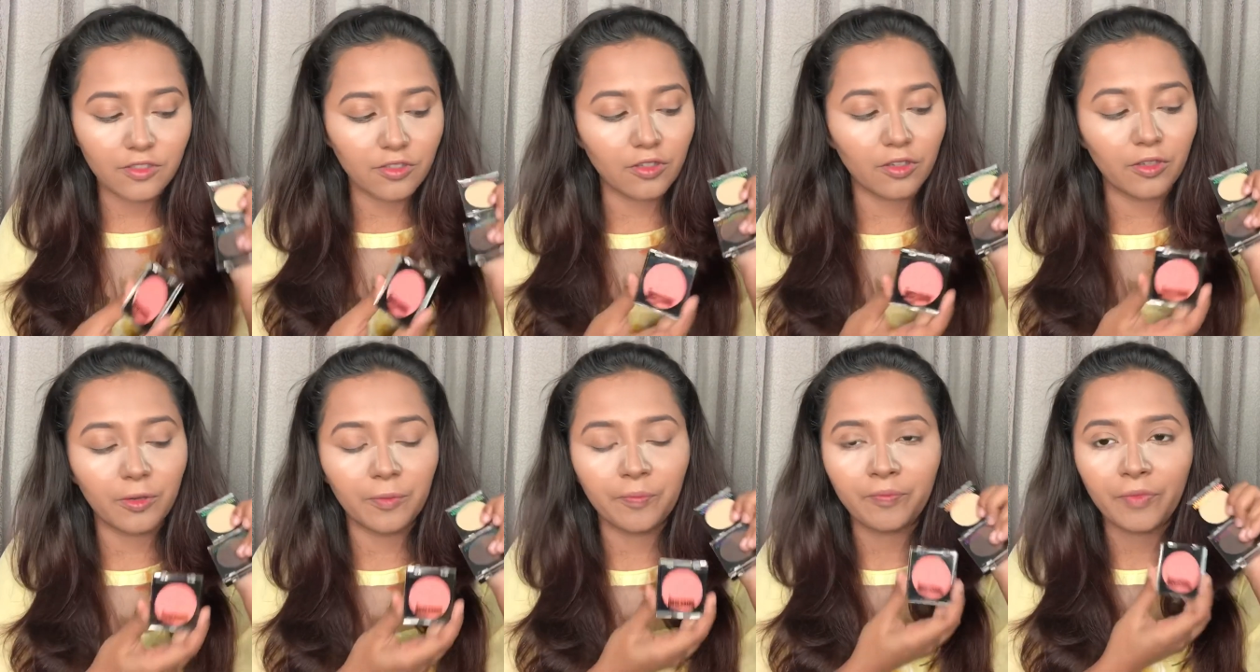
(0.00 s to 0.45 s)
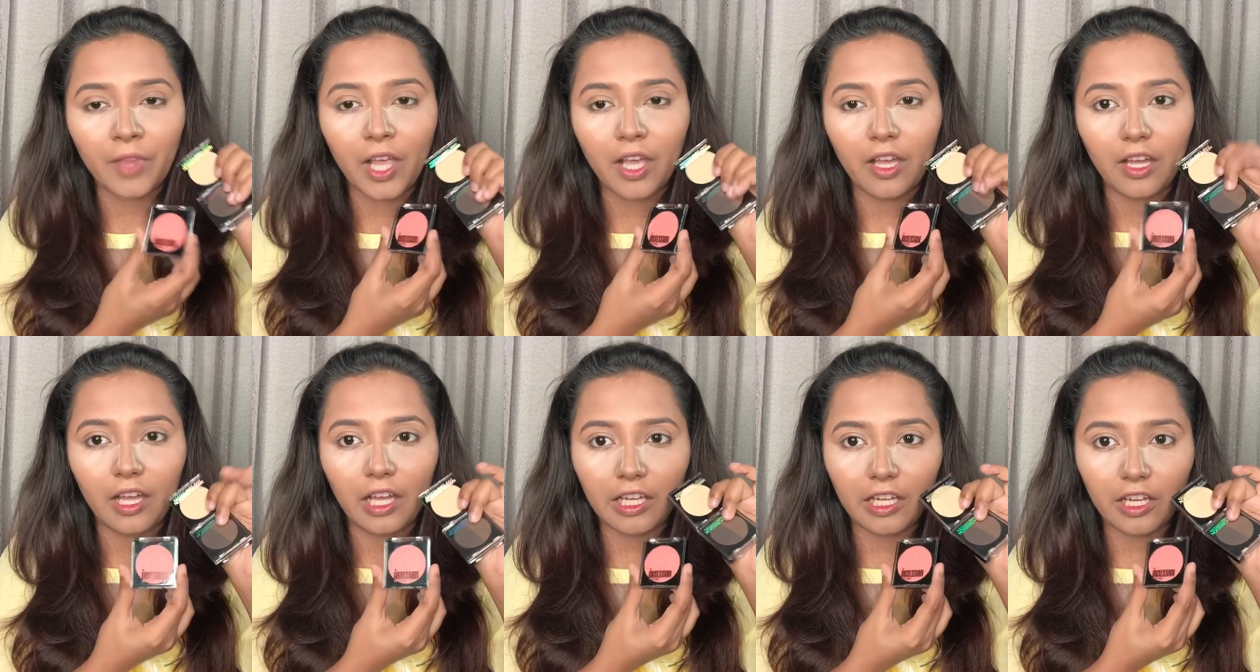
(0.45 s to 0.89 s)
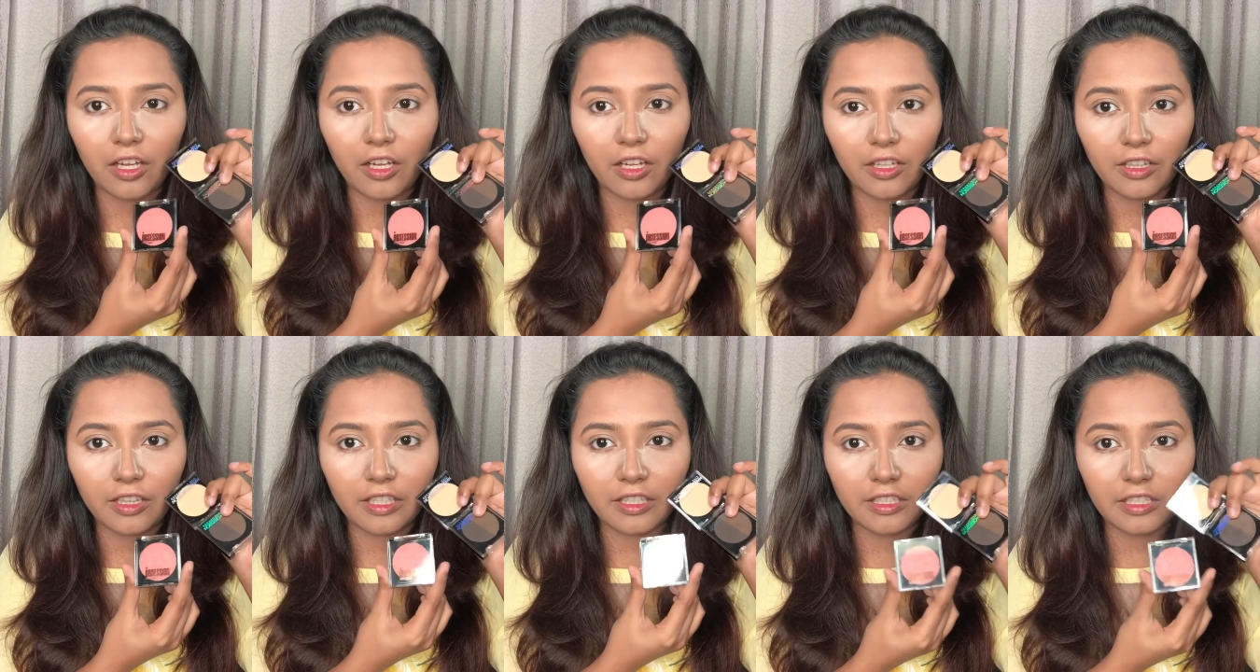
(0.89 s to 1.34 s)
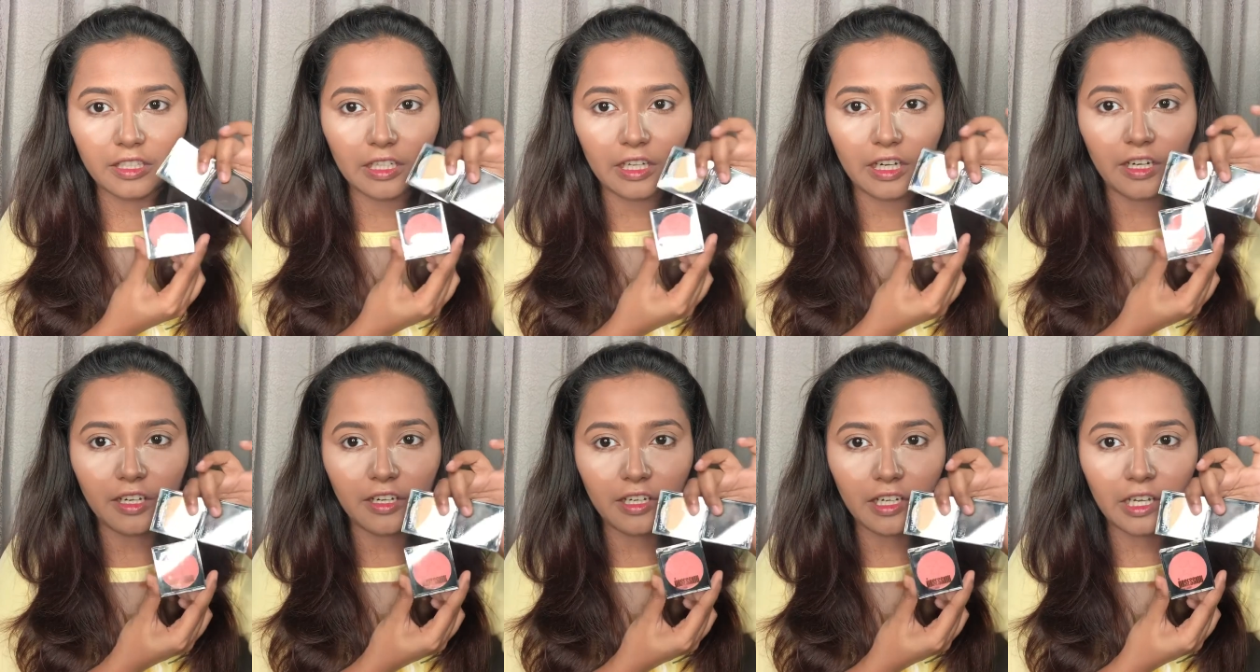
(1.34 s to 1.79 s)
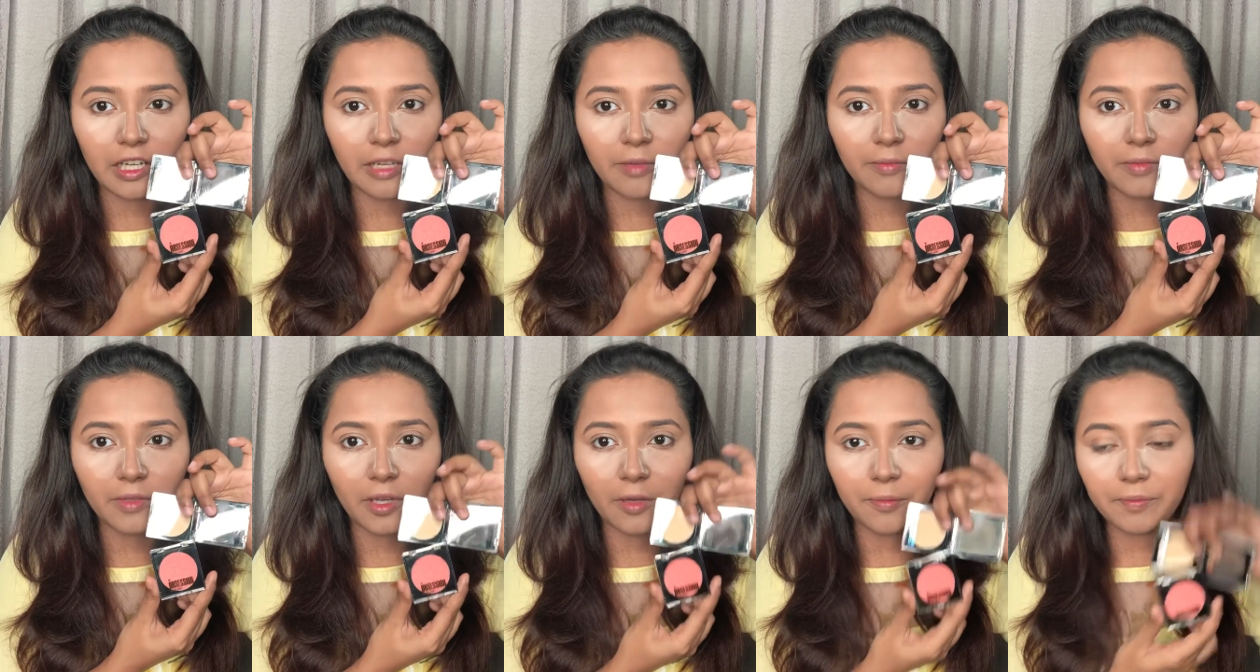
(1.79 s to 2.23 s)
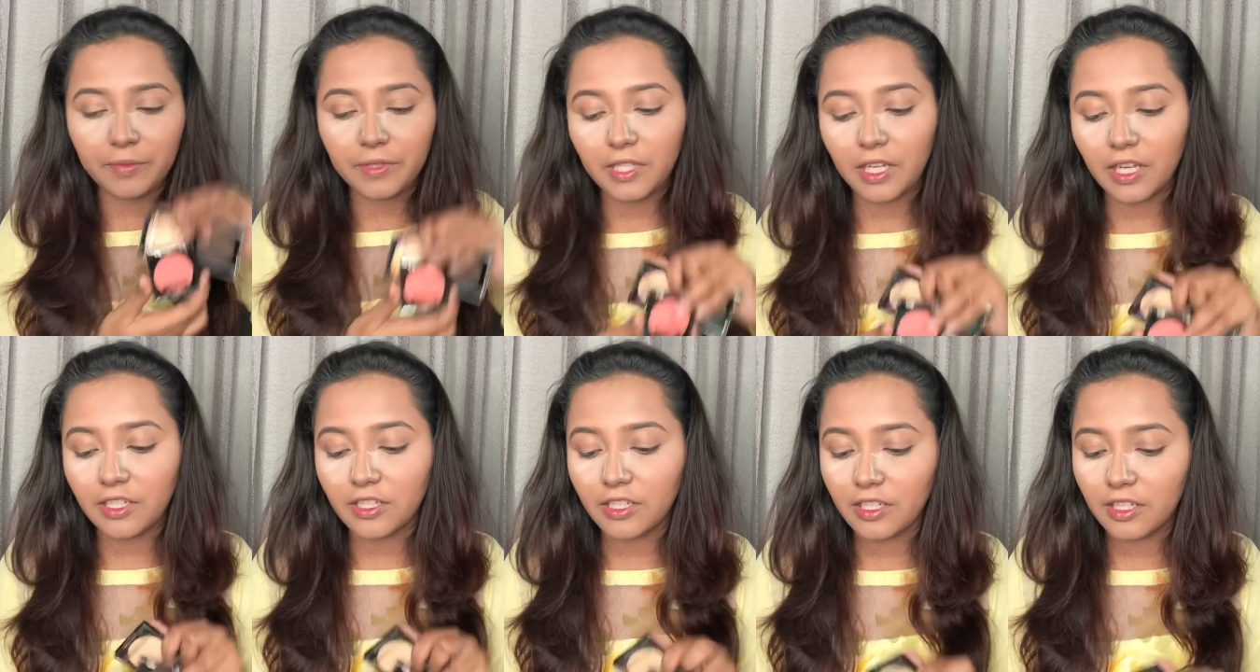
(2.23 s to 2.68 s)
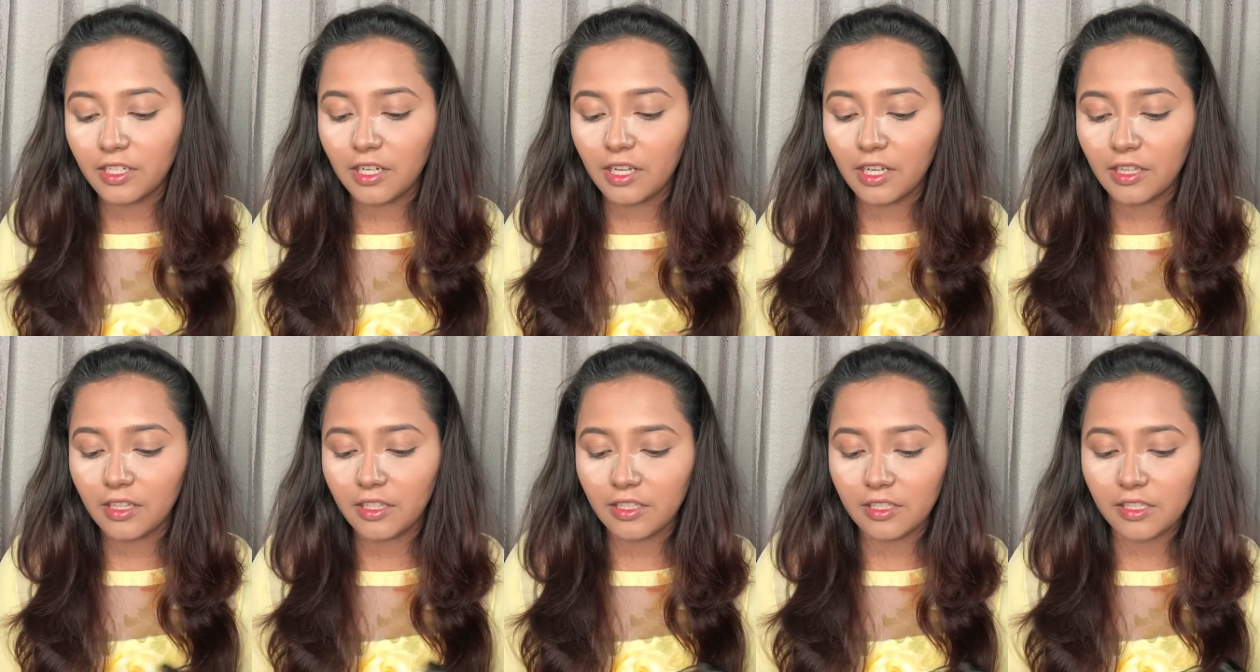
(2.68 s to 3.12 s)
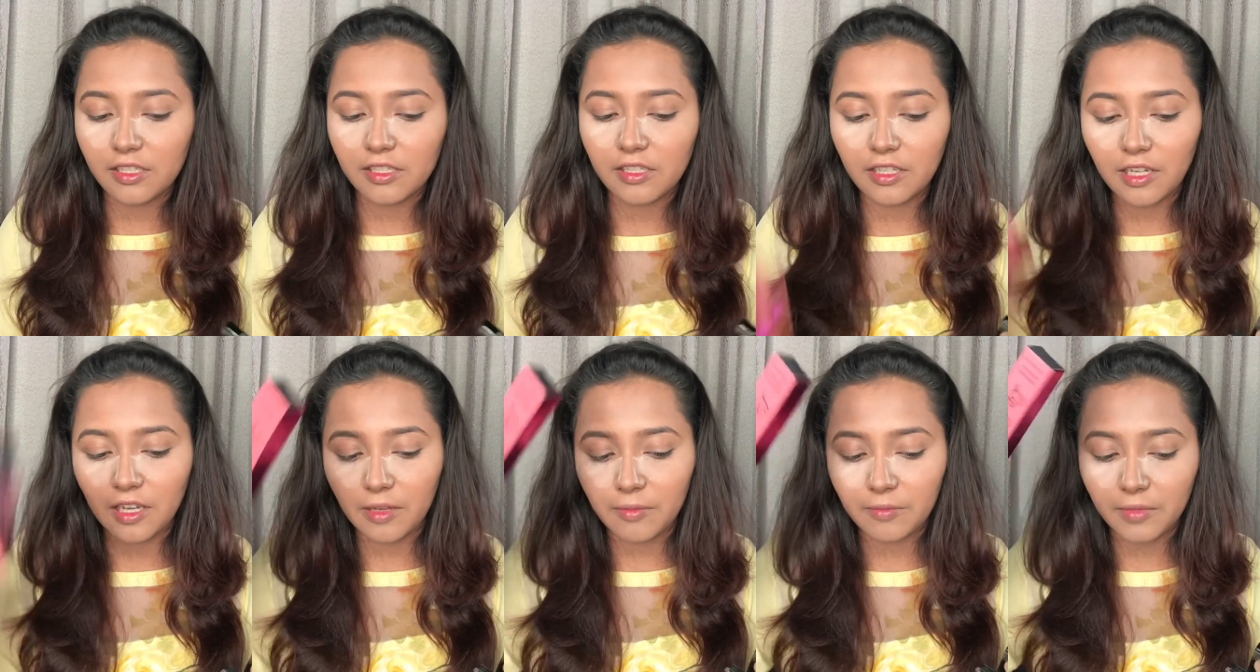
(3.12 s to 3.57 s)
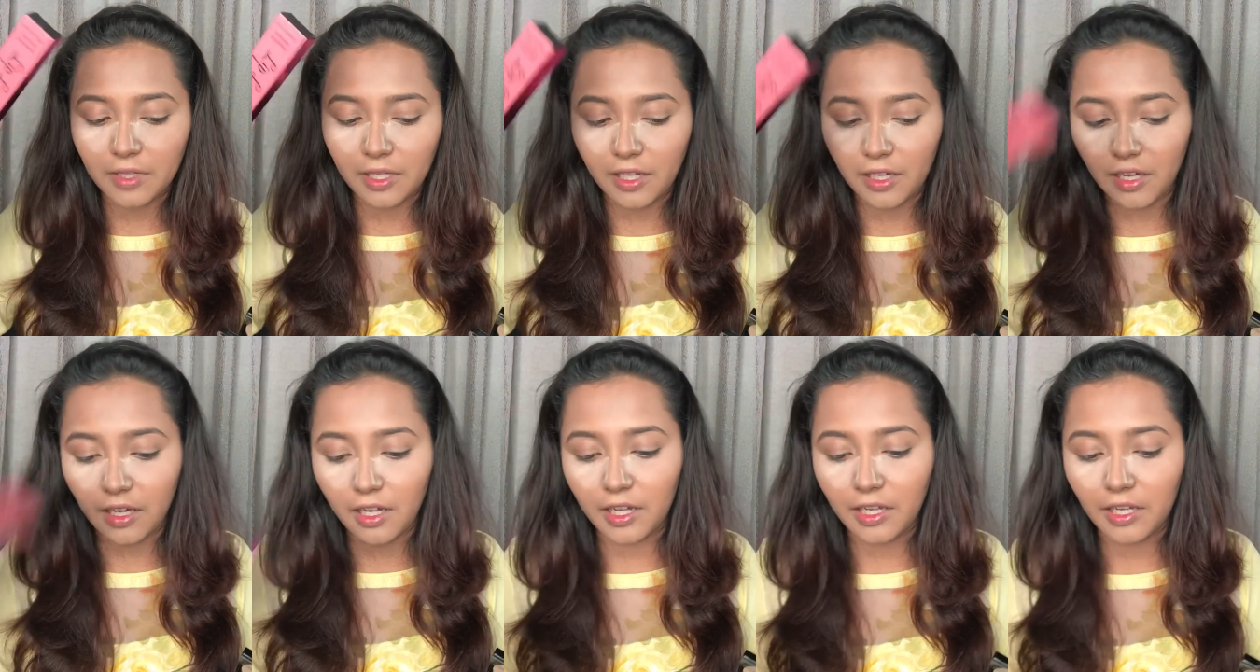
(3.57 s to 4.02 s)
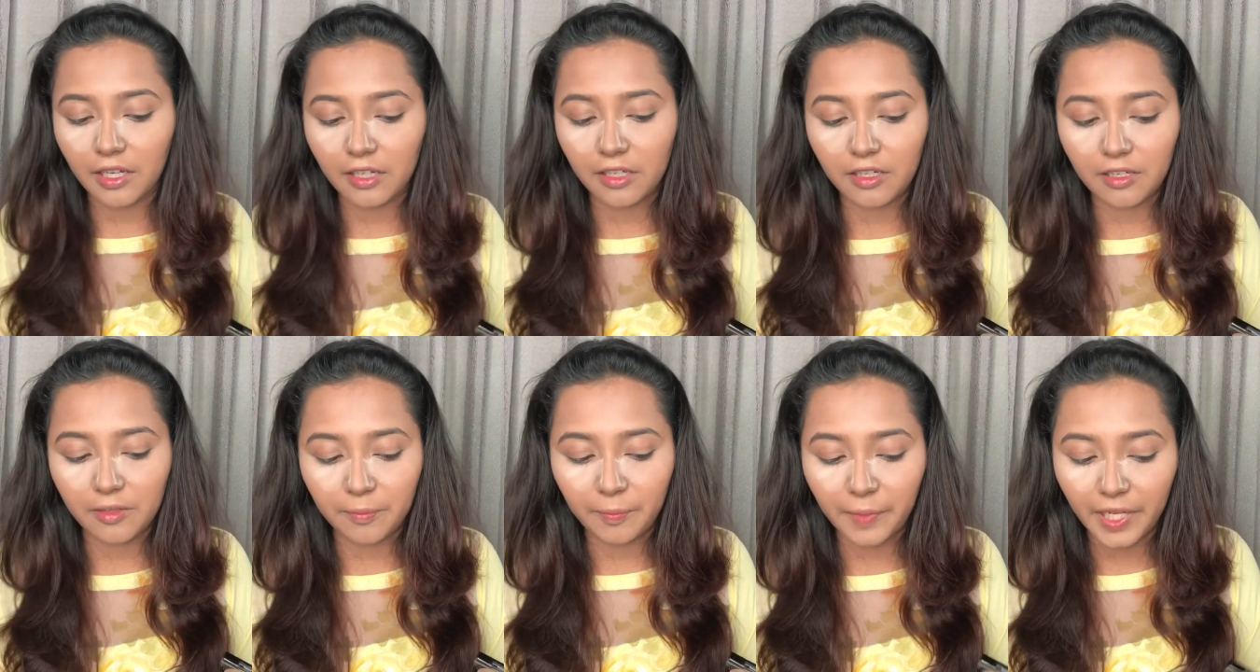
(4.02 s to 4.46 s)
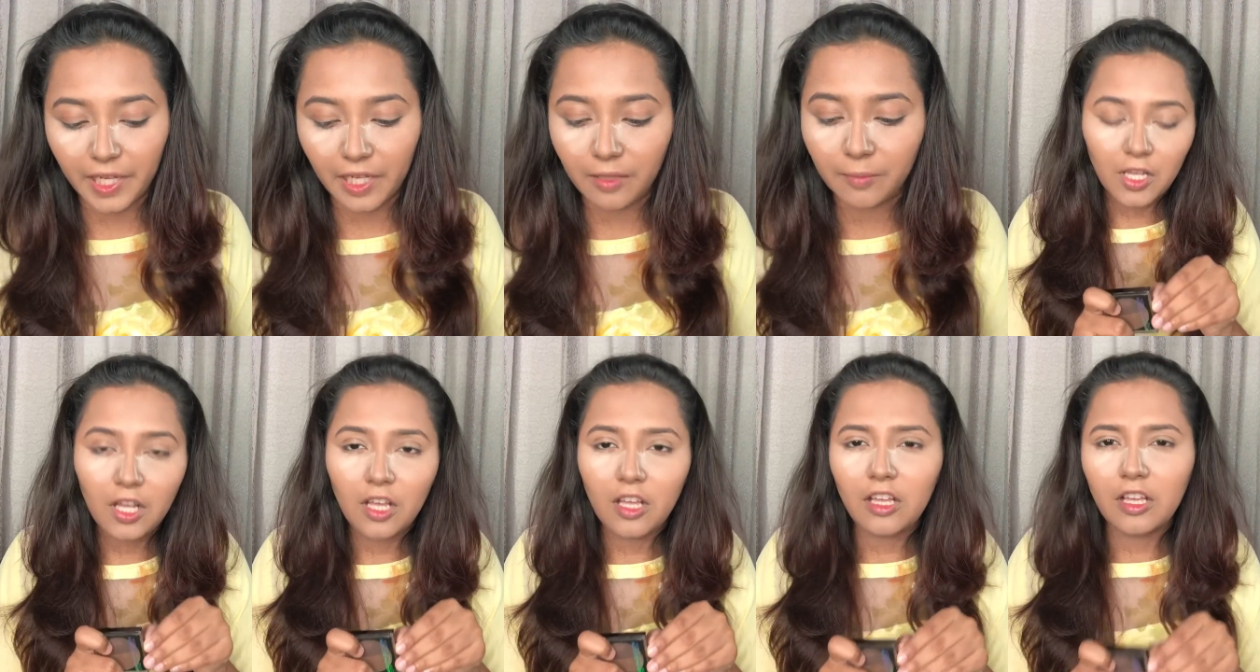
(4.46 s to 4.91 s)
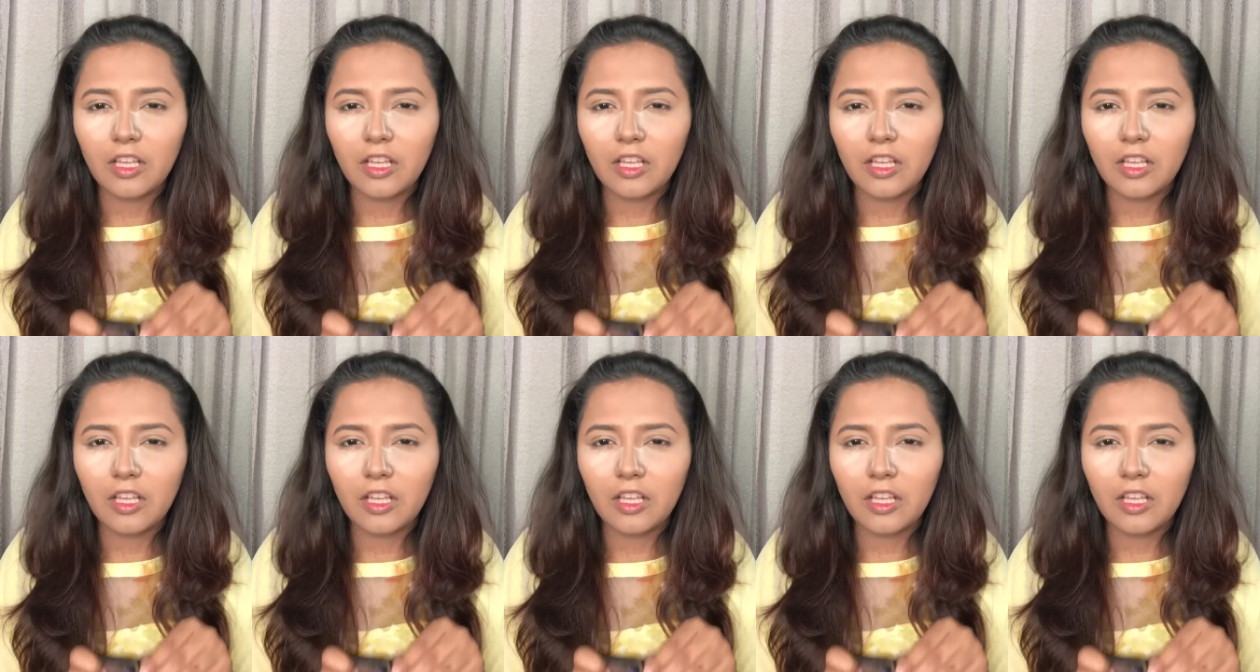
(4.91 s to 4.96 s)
So they are named Obsession and this is named I Heart Makeup,